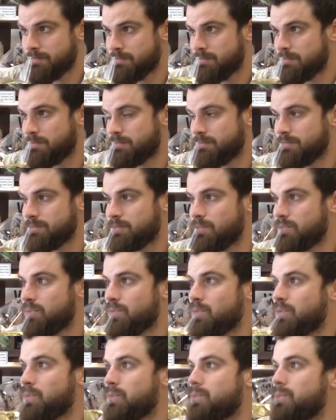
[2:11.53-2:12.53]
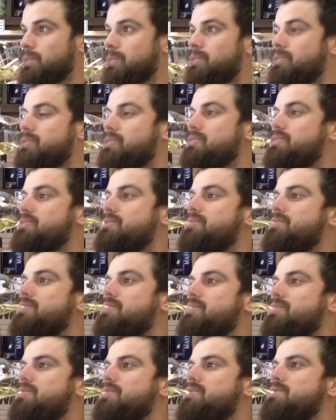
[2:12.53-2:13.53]

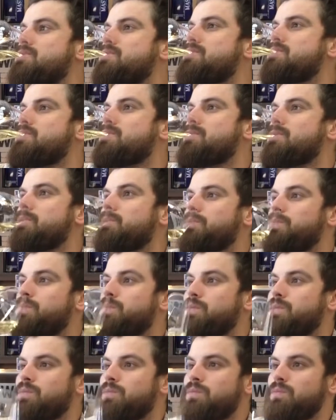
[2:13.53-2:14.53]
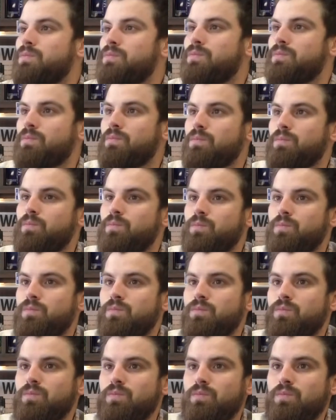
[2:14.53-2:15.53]

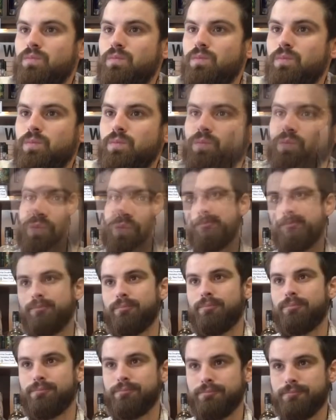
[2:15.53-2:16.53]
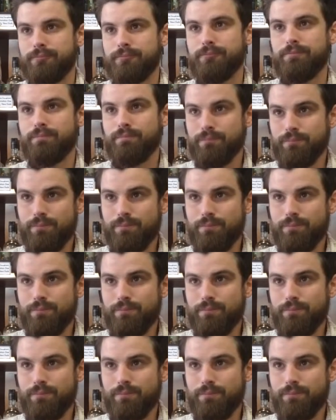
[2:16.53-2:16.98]
No one is speaking in this clip.